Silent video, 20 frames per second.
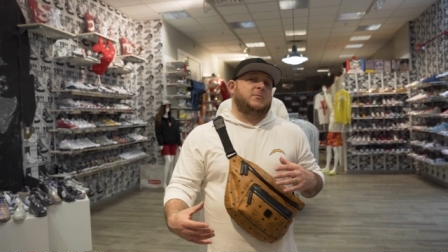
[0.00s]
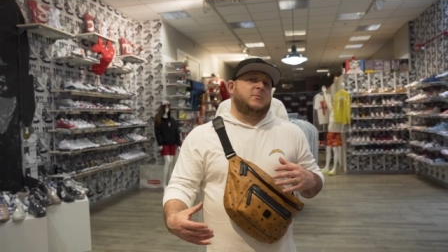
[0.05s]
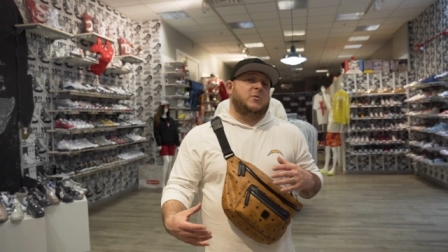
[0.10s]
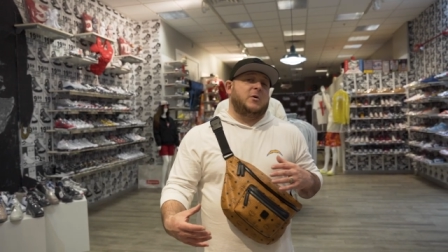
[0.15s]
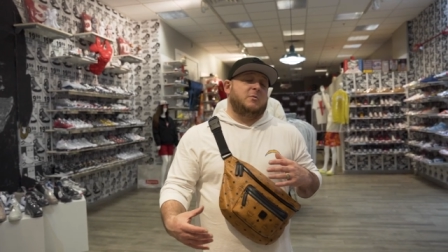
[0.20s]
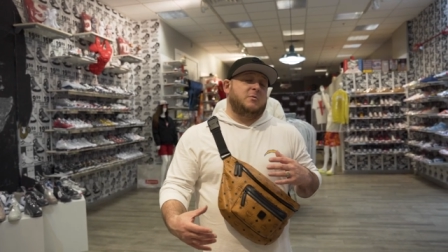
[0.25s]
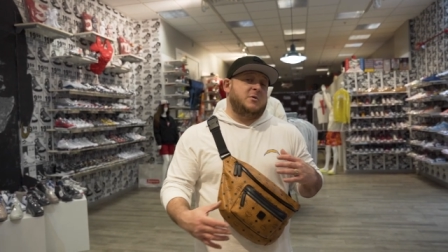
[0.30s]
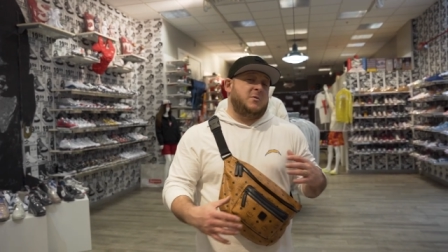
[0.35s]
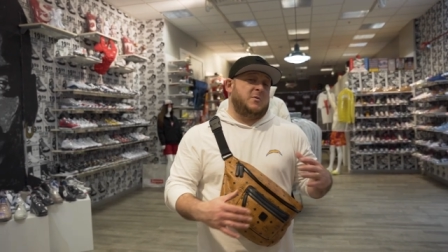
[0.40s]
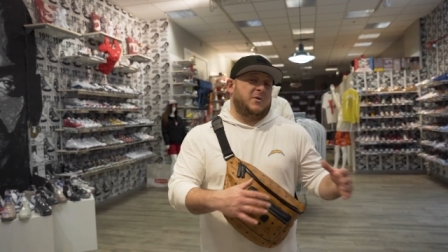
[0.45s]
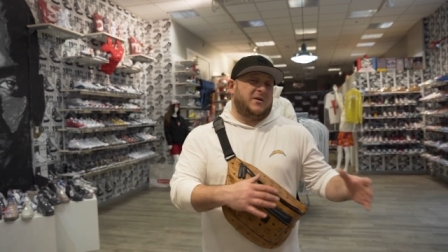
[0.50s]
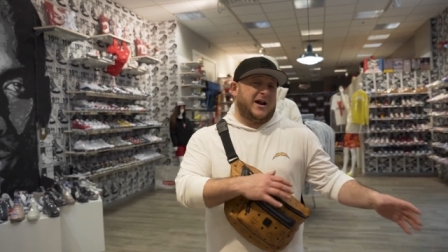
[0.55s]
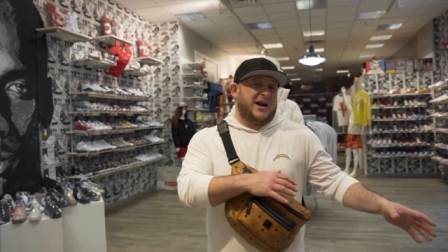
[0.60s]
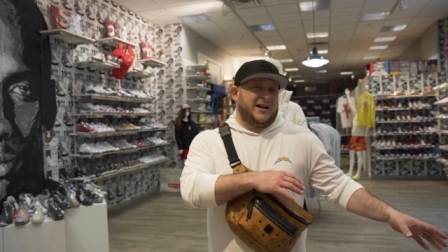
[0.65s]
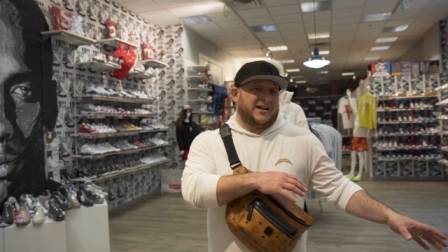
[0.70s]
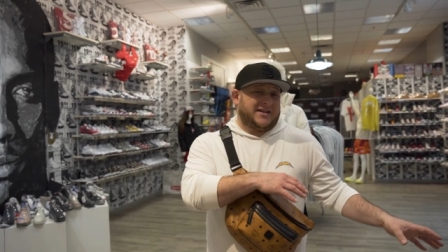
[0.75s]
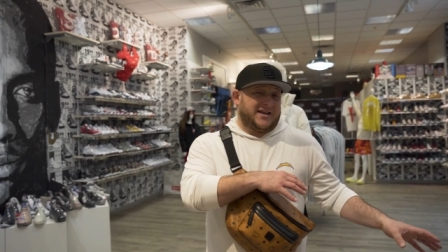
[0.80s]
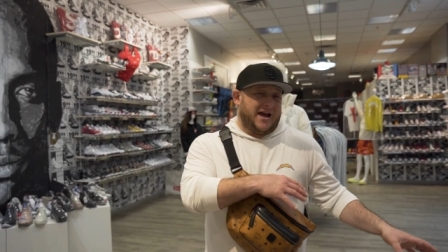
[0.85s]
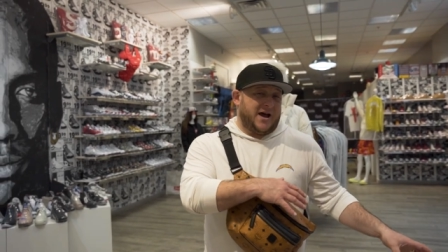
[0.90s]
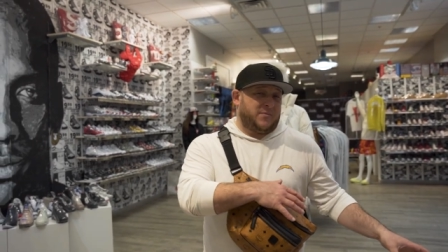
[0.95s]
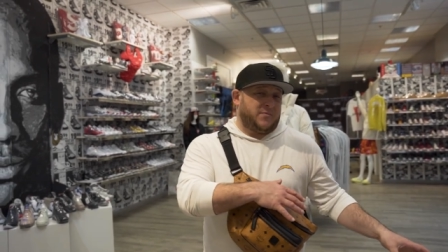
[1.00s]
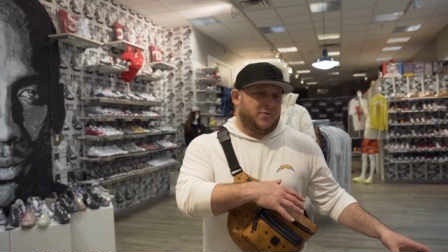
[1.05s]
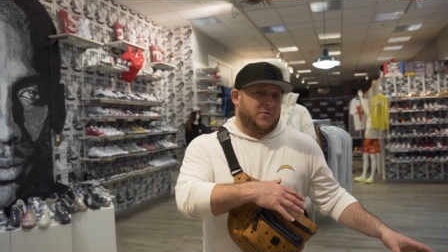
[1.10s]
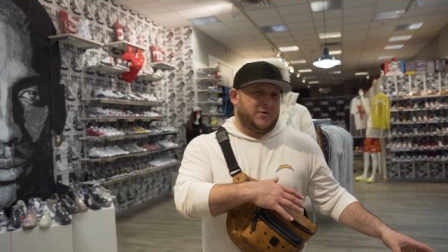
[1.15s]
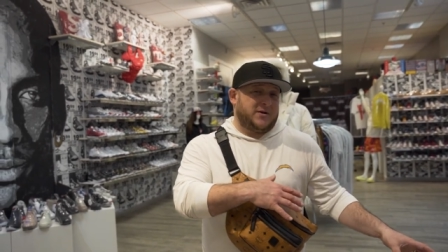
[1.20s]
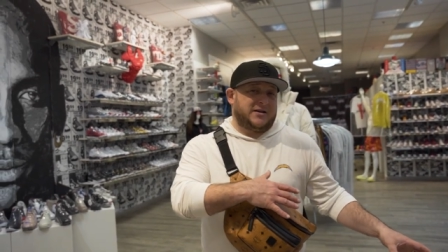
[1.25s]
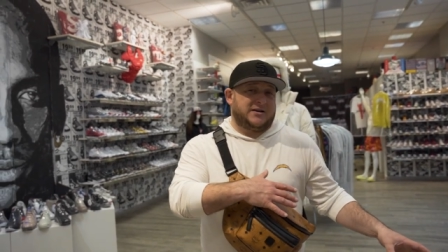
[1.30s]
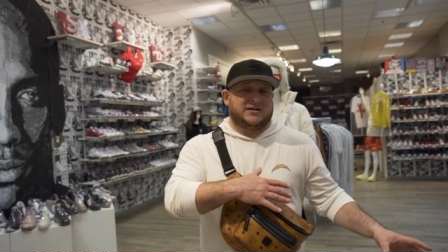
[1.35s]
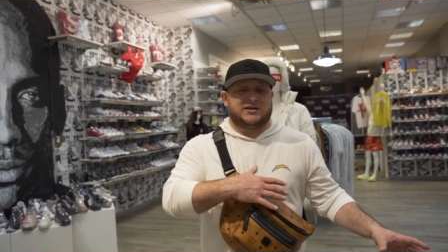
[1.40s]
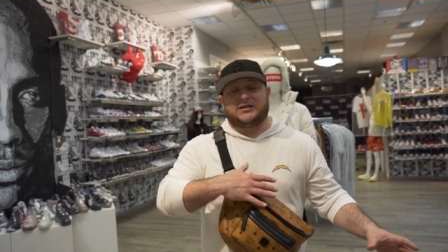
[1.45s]
where we were at at that
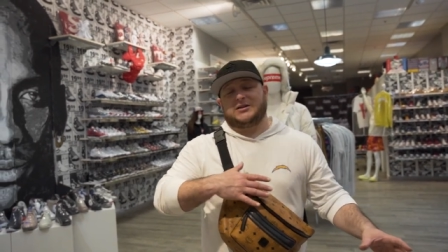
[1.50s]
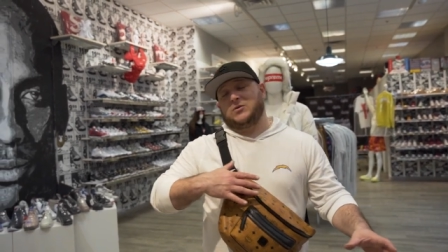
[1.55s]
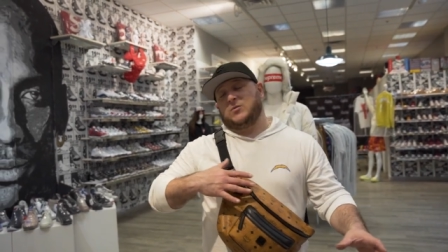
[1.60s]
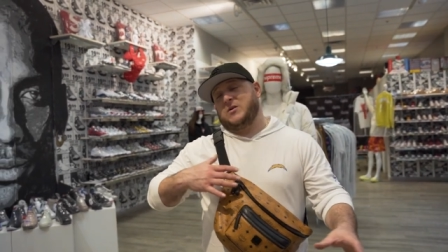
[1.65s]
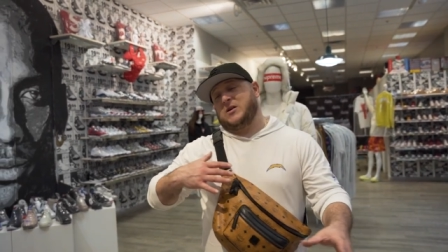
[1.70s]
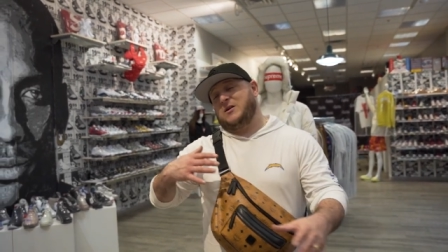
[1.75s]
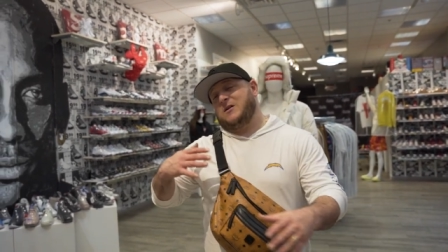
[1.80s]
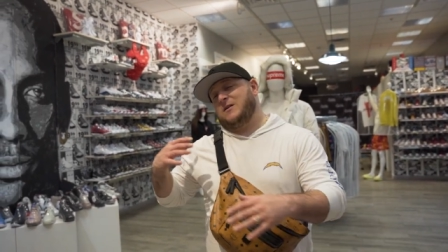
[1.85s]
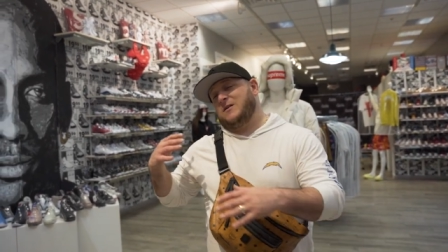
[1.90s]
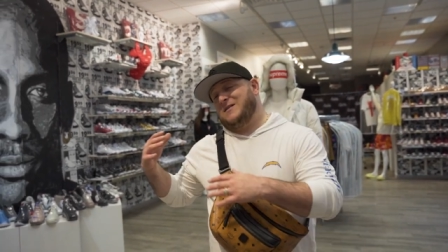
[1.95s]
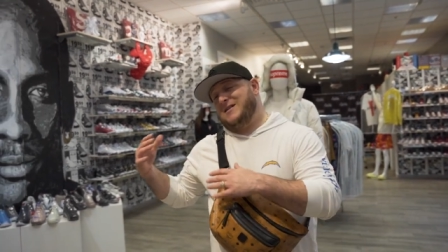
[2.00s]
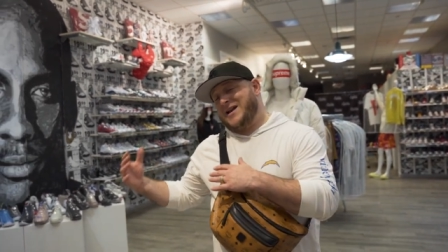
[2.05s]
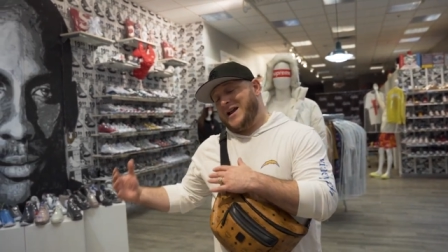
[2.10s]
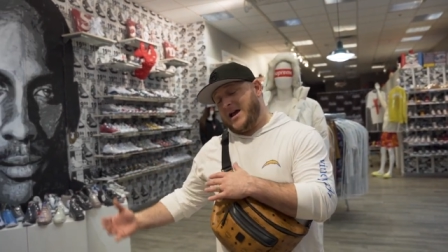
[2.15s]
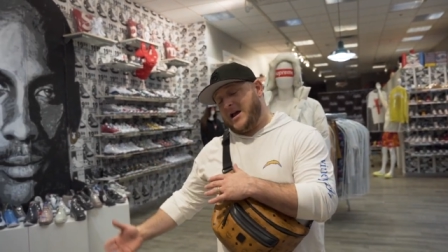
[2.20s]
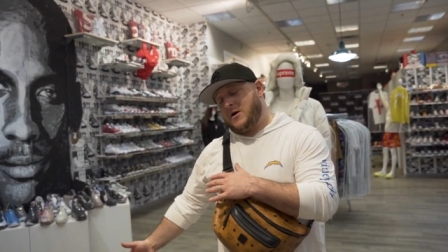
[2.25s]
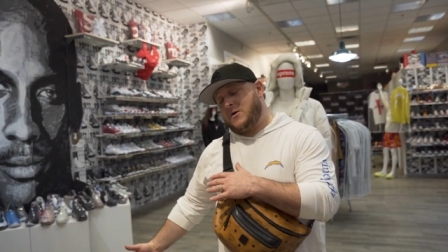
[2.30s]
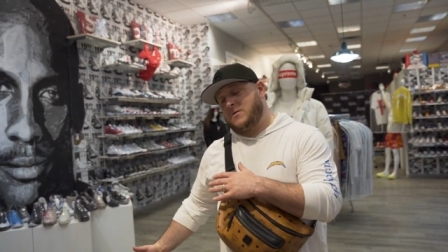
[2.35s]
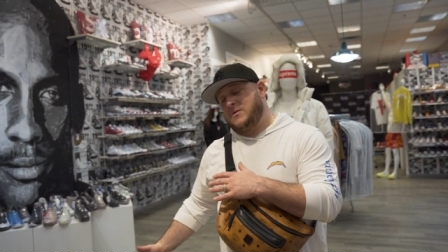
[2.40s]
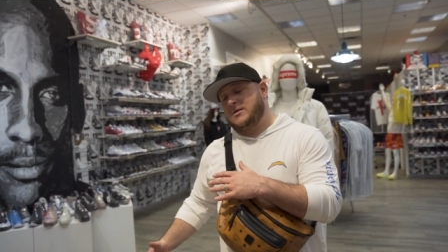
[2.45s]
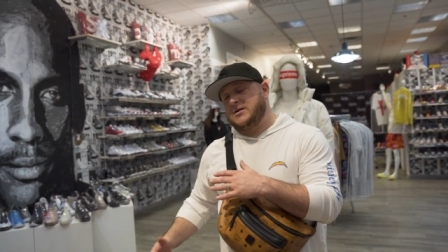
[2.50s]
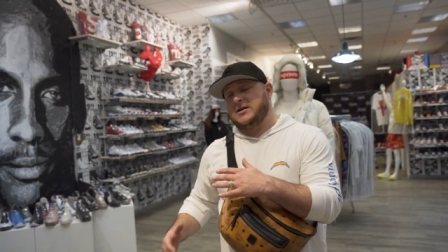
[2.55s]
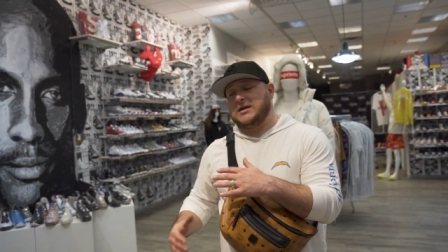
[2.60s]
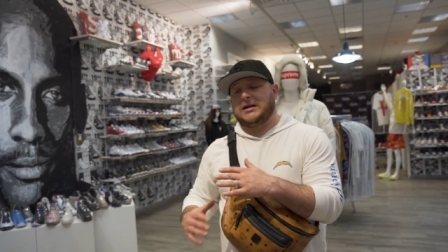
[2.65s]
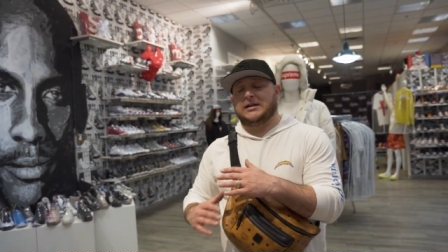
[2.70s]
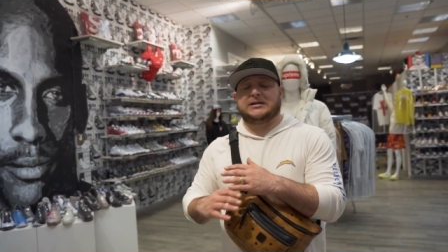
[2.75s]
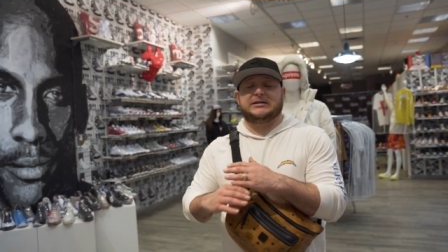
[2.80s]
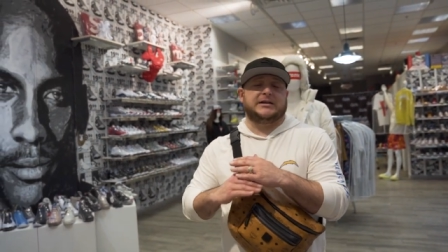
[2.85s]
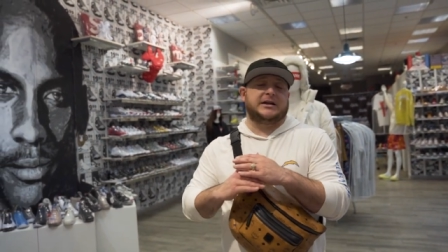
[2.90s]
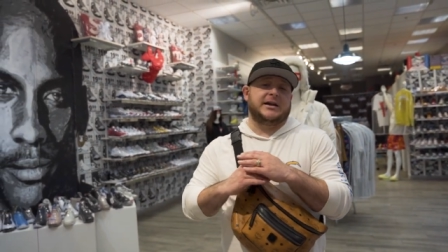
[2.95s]
point just to where we are now,
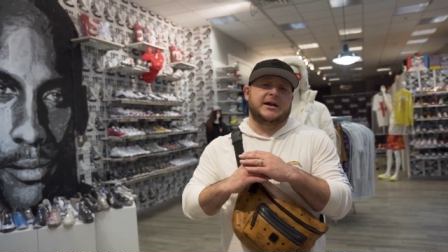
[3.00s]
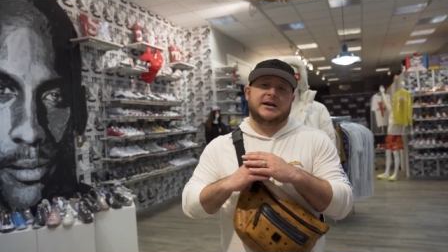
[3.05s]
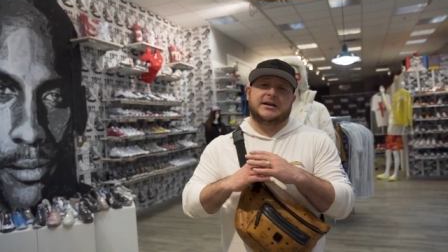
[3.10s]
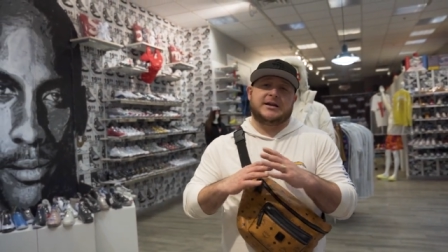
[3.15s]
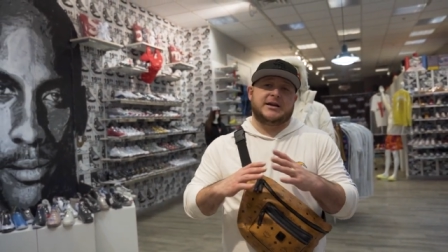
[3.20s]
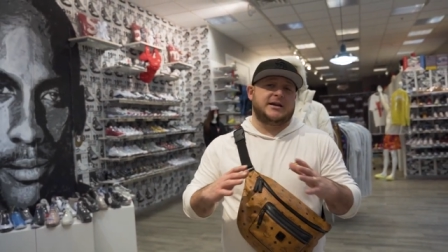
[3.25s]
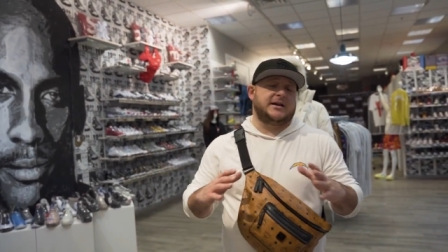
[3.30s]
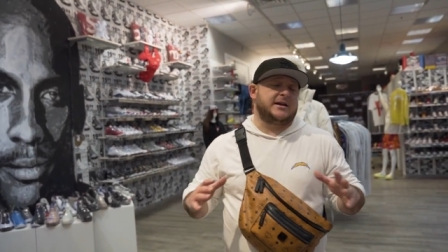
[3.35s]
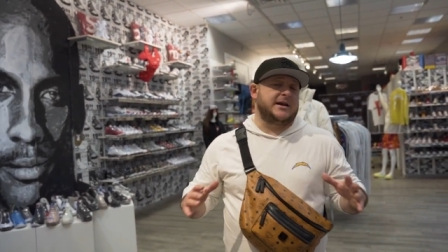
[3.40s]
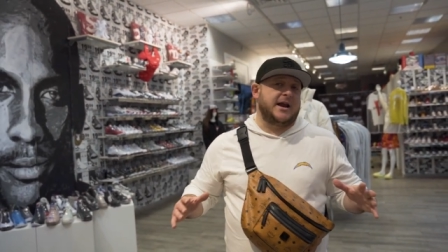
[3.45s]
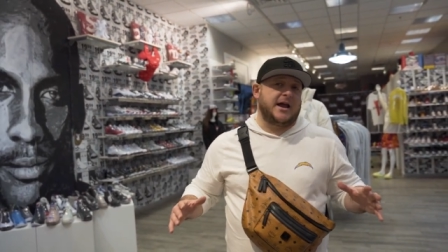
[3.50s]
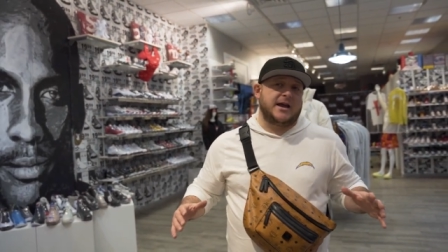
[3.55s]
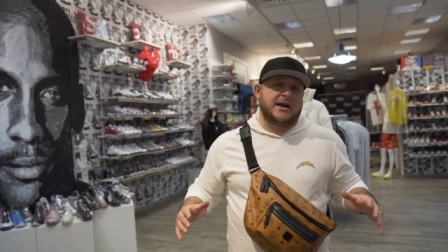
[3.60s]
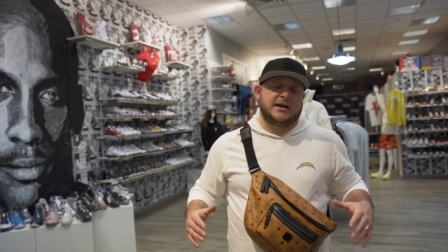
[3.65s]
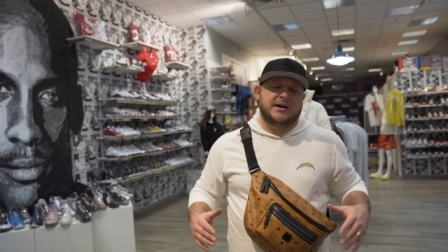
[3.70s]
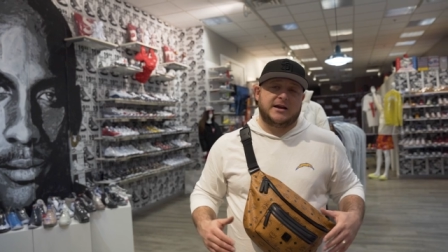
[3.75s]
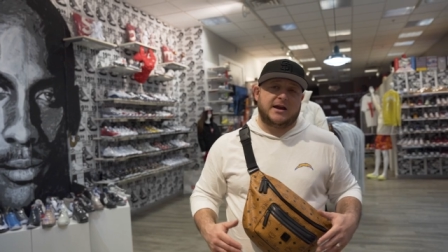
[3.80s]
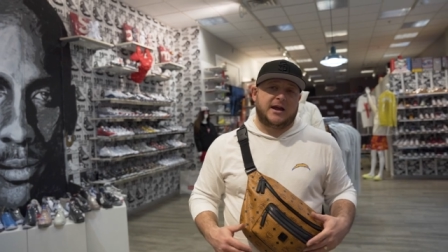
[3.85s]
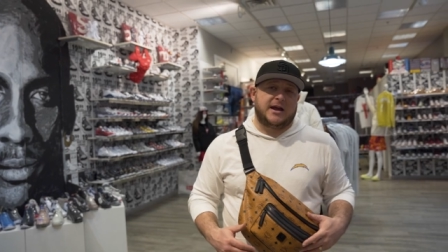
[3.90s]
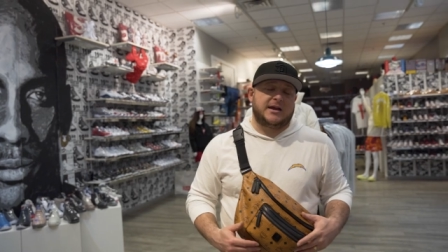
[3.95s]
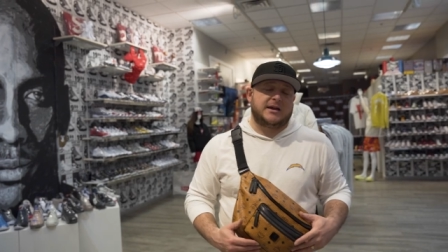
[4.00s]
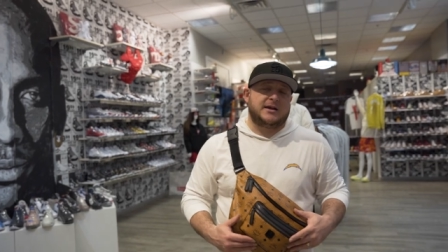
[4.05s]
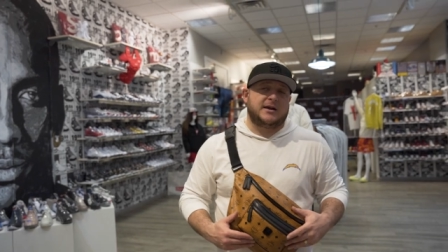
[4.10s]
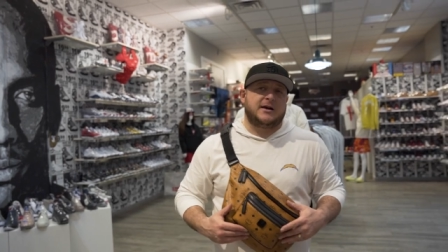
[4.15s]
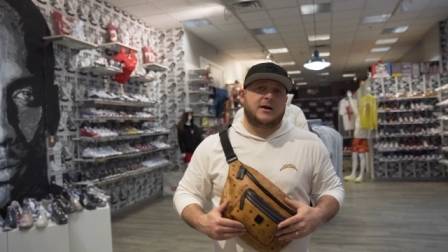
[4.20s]
it's like night and day.